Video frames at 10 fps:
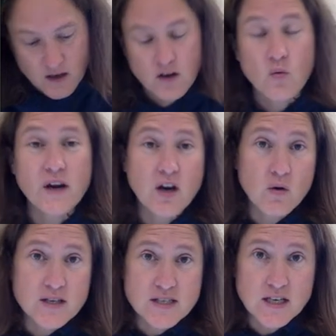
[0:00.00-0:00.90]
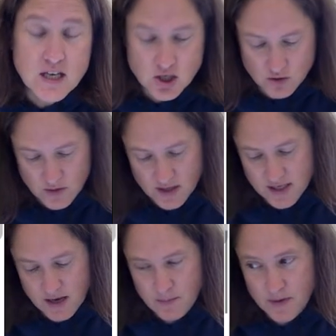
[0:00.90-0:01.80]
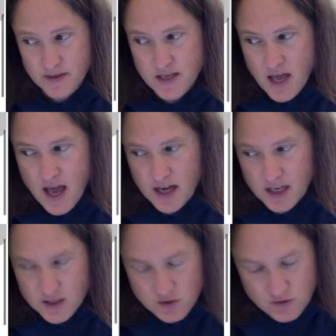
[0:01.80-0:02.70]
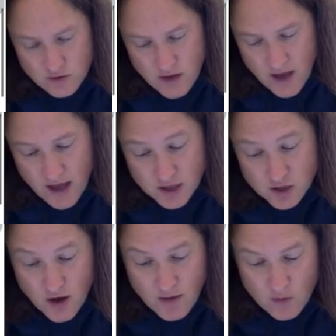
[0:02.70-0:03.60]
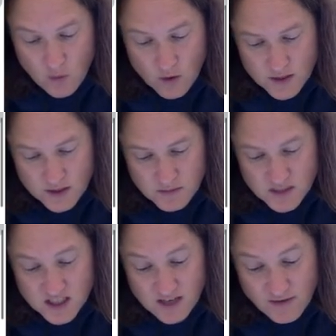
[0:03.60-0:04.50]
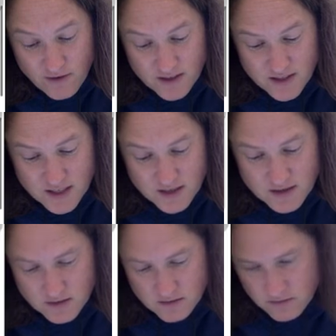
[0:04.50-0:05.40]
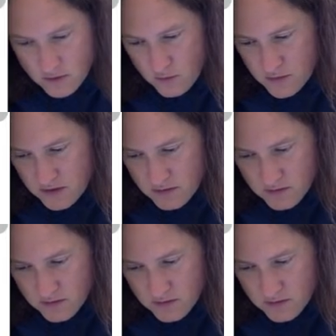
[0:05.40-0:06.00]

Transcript: we notice in each three examples, and describe in words some differences. Oops.